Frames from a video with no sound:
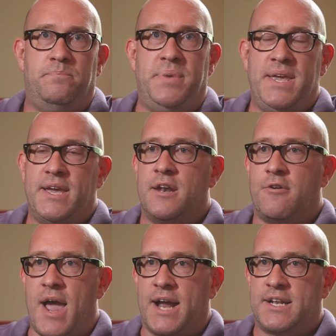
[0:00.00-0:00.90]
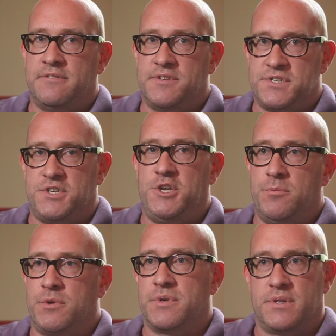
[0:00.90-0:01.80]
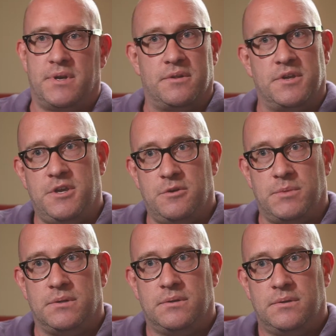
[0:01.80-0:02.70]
be interactive as a human with another human.